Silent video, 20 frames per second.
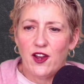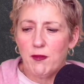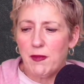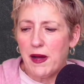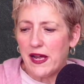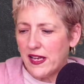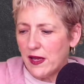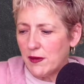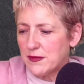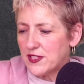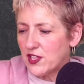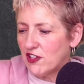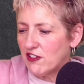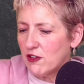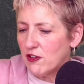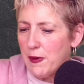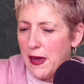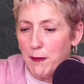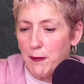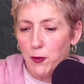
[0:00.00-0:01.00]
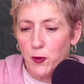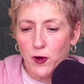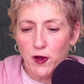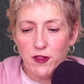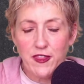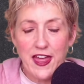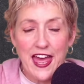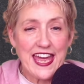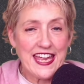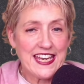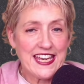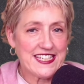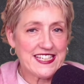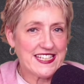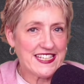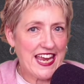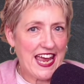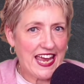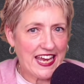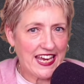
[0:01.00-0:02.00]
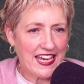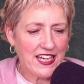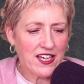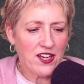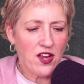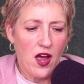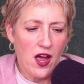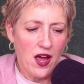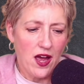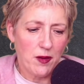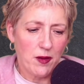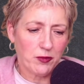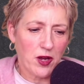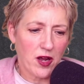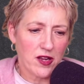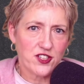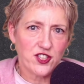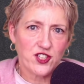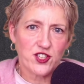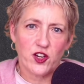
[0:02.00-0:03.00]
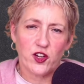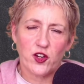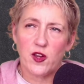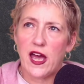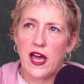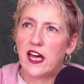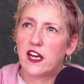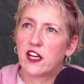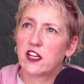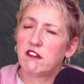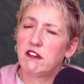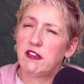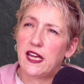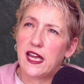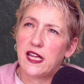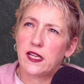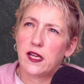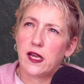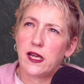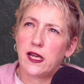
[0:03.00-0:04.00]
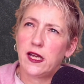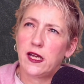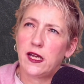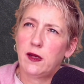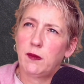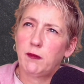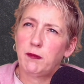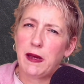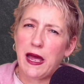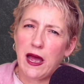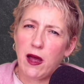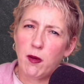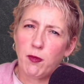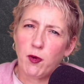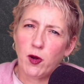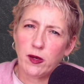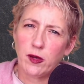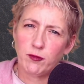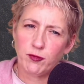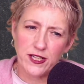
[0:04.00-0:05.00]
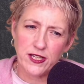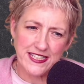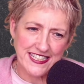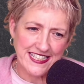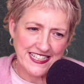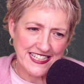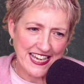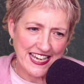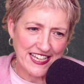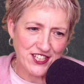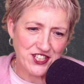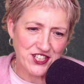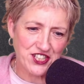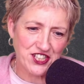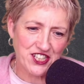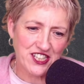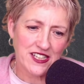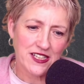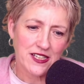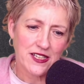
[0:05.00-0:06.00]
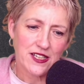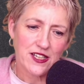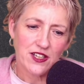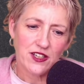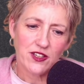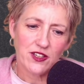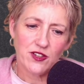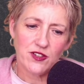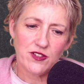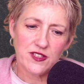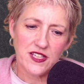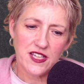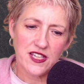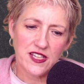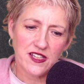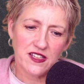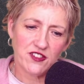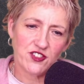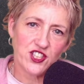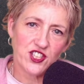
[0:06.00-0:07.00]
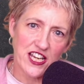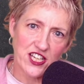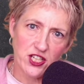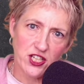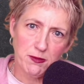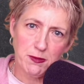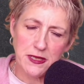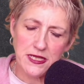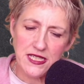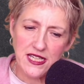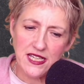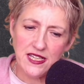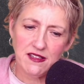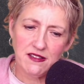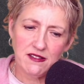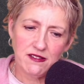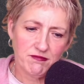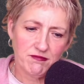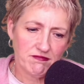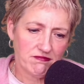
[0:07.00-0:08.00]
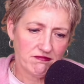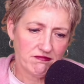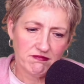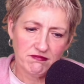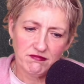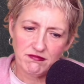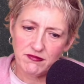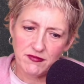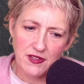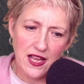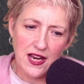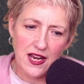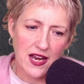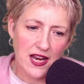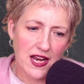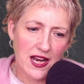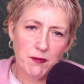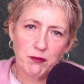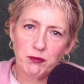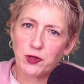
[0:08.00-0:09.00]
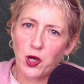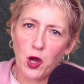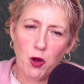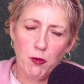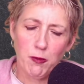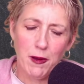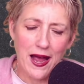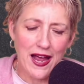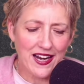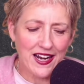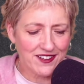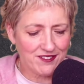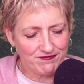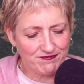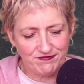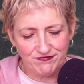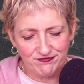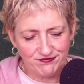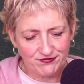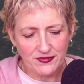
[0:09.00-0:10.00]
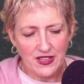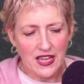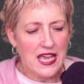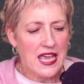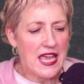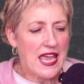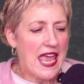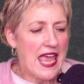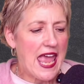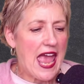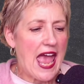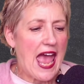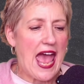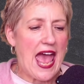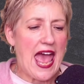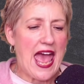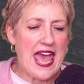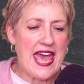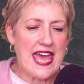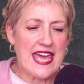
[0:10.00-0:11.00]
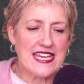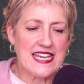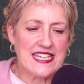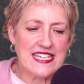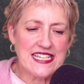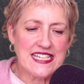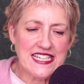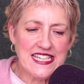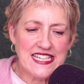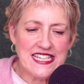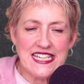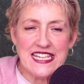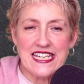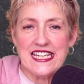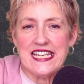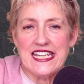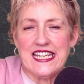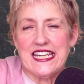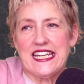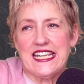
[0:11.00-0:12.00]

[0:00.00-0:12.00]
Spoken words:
Hello, my name's Laurel Pepworth, and today I'm going to show you how to create a PowerPoint presentation using ChatGPT, LLM, Copilot. And